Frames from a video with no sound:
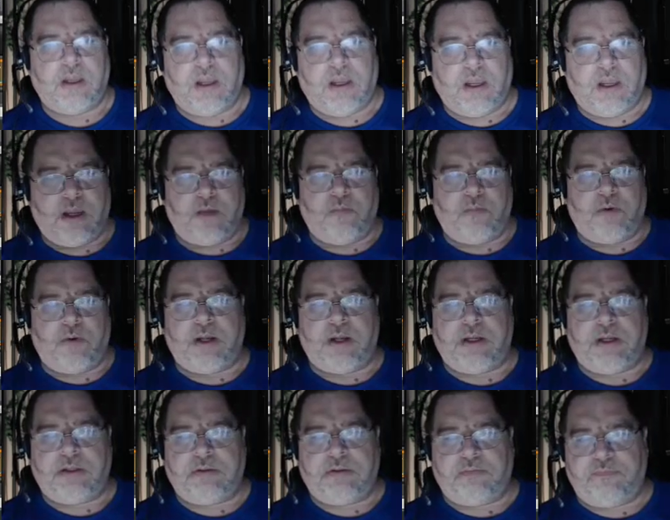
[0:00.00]
and what I
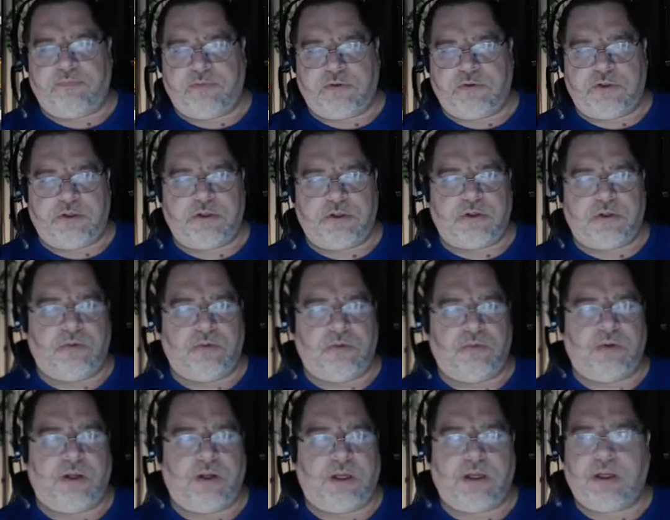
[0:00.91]
need to
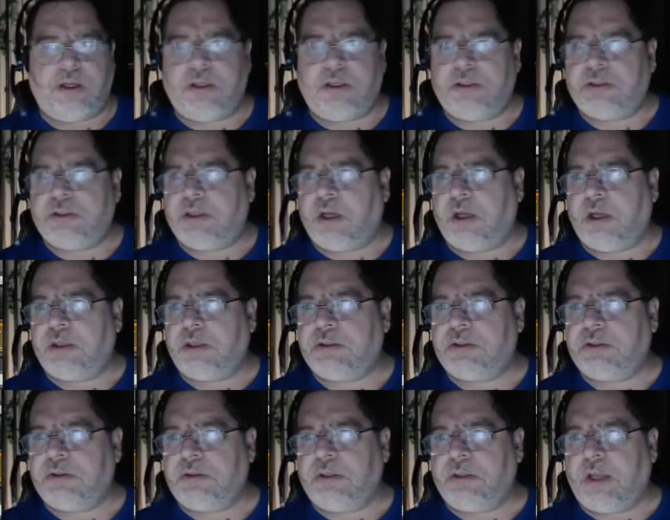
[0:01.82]
do is
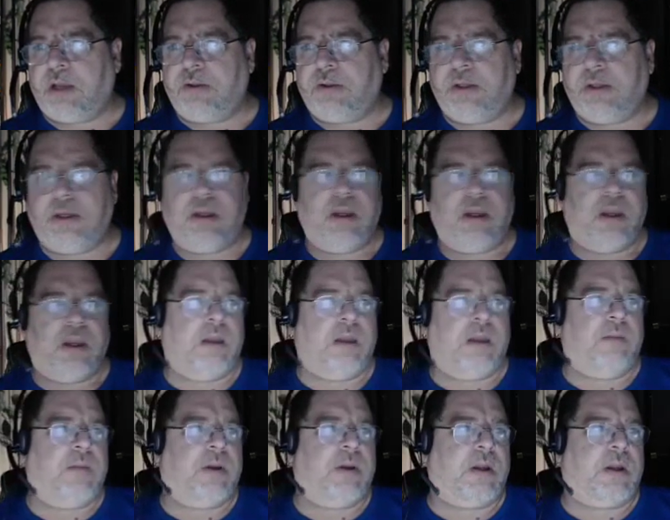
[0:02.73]
cuss loudly
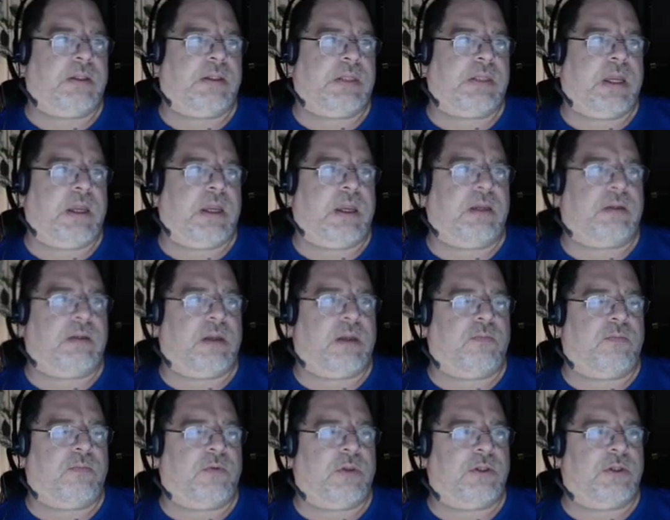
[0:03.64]
because I hate
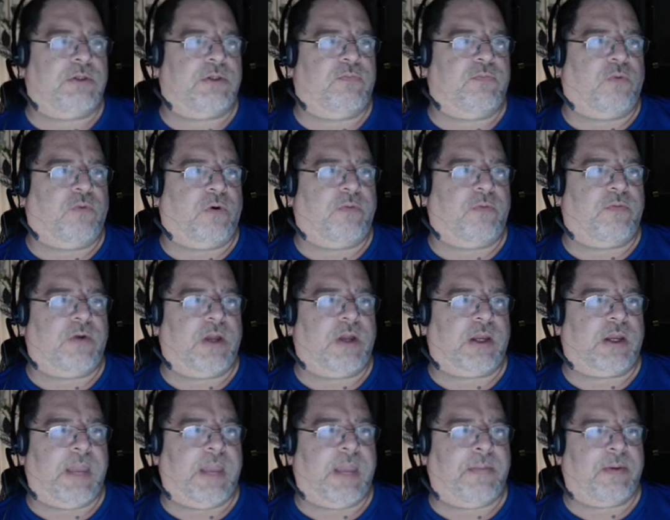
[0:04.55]
Unreal Engine 4 for
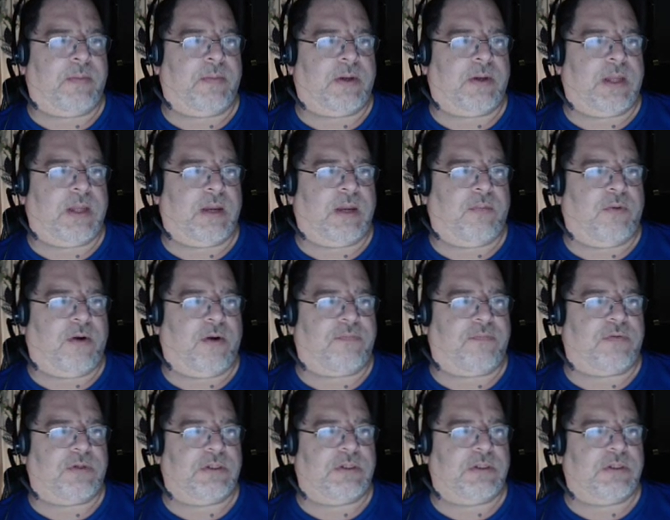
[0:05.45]
not keeping my damn
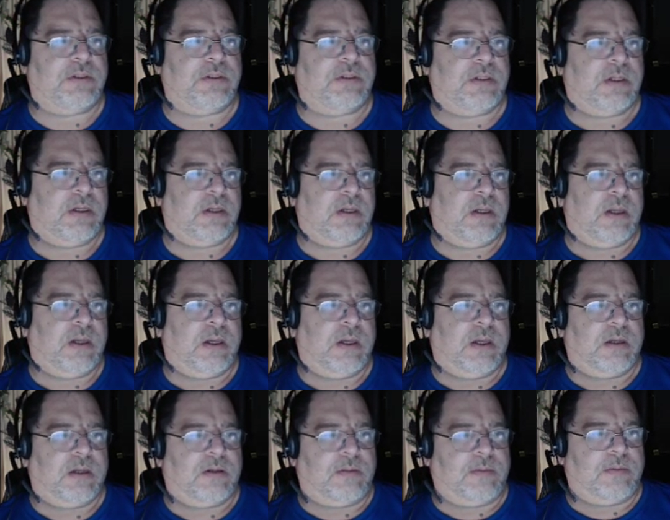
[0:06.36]
preferences.
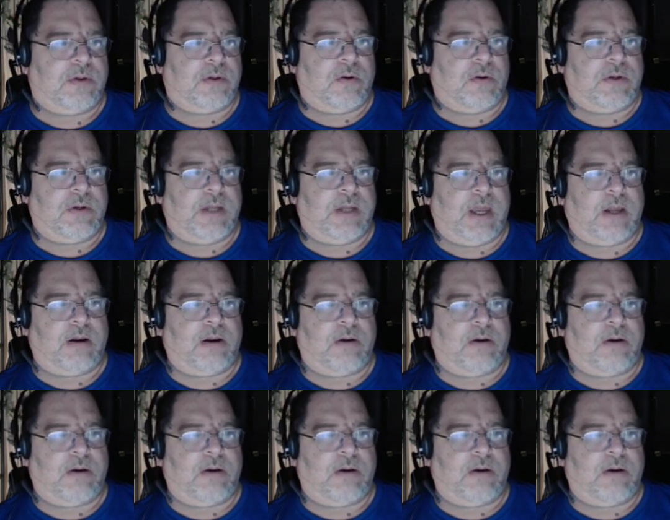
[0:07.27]
So I'm going to go into Editor